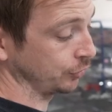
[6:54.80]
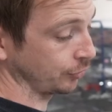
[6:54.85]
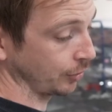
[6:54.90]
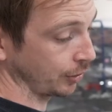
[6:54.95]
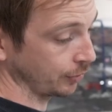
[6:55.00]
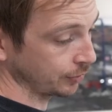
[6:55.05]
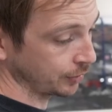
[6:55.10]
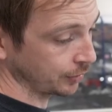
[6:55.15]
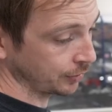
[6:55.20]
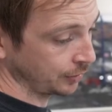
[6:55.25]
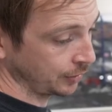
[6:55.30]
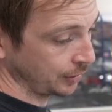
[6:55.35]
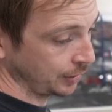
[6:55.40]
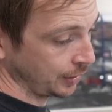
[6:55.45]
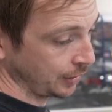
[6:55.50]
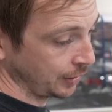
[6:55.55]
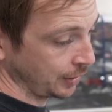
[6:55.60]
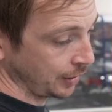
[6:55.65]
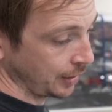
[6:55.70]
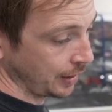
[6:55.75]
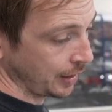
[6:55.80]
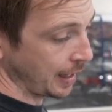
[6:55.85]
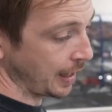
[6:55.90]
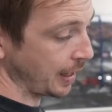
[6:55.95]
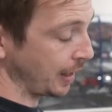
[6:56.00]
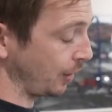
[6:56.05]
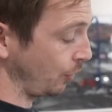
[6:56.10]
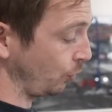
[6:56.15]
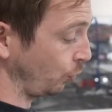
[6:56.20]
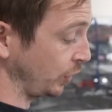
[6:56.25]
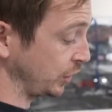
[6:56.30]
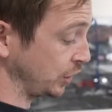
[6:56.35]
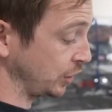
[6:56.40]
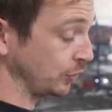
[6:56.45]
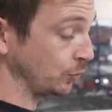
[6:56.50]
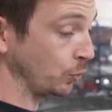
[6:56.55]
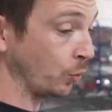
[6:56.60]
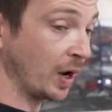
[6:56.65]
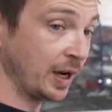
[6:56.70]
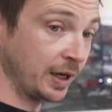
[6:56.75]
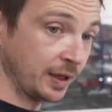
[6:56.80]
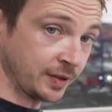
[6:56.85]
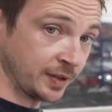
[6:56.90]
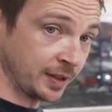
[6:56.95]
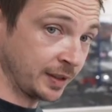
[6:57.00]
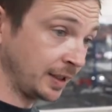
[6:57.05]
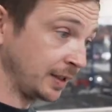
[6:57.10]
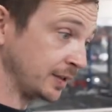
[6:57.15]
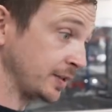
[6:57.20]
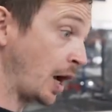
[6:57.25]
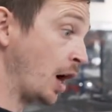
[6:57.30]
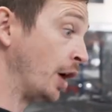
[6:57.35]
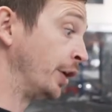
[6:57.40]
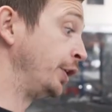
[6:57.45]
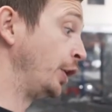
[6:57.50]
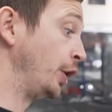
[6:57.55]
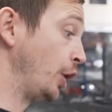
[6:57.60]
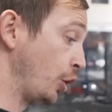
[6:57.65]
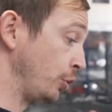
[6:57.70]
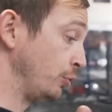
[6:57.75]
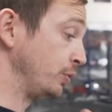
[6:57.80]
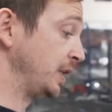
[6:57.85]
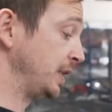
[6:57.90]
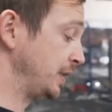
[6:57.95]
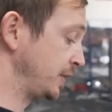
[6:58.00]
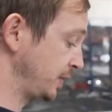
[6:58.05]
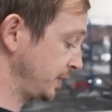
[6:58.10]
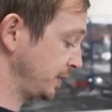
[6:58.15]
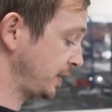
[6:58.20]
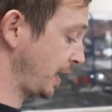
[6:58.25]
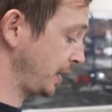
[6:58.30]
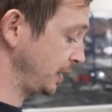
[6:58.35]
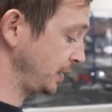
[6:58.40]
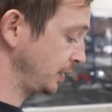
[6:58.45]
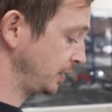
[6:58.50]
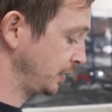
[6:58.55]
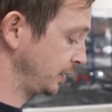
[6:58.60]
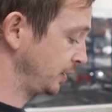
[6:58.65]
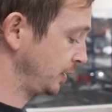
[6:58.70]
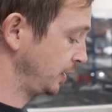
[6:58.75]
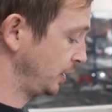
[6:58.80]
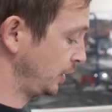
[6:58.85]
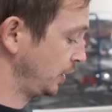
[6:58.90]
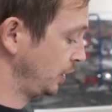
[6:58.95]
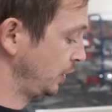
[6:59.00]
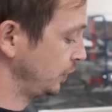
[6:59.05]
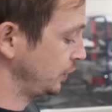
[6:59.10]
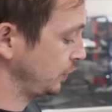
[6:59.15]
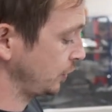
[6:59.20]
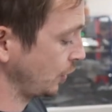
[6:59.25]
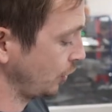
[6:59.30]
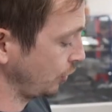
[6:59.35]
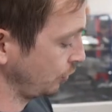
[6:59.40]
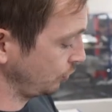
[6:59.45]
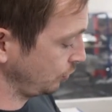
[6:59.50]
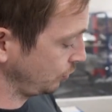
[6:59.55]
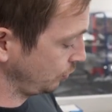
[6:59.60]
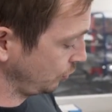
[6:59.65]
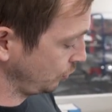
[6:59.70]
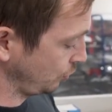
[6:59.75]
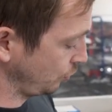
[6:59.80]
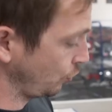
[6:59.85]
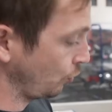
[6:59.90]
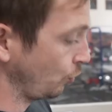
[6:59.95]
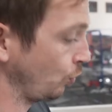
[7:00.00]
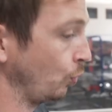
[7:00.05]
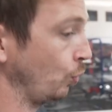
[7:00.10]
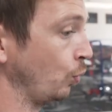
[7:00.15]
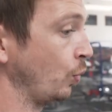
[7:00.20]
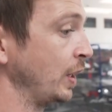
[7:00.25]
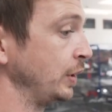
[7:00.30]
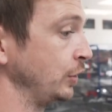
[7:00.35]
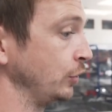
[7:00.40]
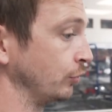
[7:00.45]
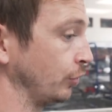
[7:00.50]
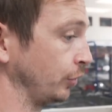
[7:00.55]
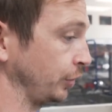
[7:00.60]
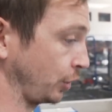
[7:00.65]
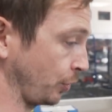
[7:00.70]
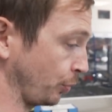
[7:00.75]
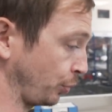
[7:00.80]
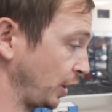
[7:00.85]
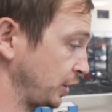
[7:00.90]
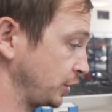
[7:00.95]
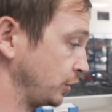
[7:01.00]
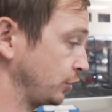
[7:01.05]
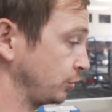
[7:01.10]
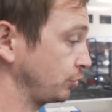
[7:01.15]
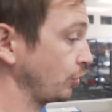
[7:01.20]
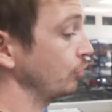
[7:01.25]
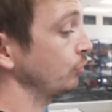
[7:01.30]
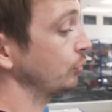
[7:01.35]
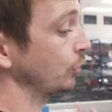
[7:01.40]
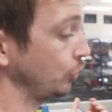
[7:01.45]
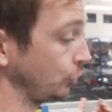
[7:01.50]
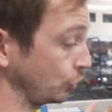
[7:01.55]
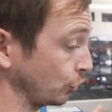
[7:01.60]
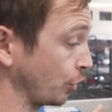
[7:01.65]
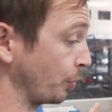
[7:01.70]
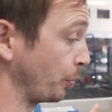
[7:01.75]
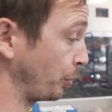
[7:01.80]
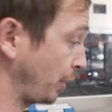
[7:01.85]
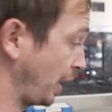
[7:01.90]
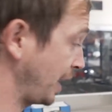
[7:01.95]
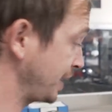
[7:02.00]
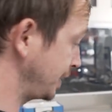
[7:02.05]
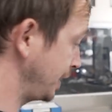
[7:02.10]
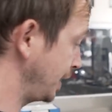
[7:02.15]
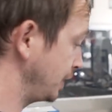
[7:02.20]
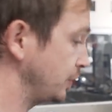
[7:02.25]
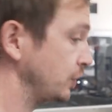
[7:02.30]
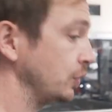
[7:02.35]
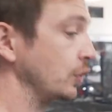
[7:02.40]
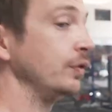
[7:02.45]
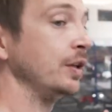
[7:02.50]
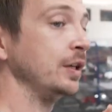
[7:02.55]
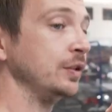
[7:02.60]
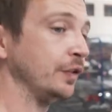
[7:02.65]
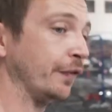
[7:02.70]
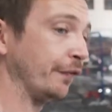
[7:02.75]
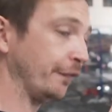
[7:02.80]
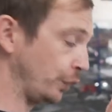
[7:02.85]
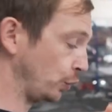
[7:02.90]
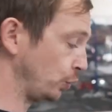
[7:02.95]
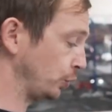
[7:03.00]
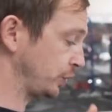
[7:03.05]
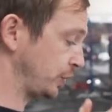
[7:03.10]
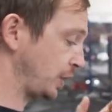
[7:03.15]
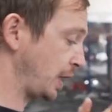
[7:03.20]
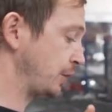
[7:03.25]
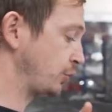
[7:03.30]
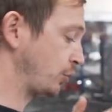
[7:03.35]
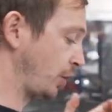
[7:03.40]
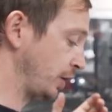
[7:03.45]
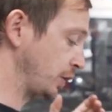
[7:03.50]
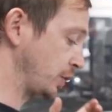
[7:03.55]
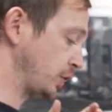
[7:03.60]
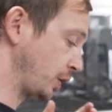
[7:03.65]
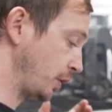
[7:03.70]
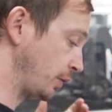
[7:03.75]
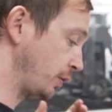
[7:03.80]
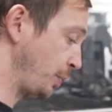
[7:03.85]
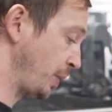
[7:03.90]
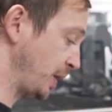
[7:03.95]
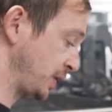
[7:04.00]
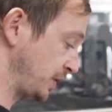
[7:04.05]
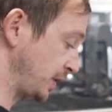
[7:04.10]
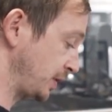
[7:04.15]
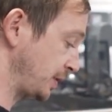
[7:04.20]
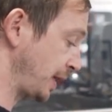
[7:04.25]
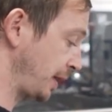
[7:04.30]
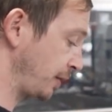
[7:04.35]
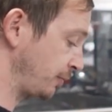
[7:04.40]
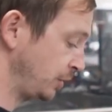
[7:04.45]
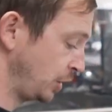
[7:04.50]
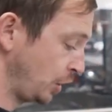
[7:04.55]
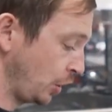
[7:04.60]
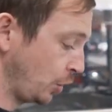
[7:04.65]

stroke, which is when it's in its unloaded state. So when you're on compression stroke, you're compressing, so there's a force there trying to slow the piston down.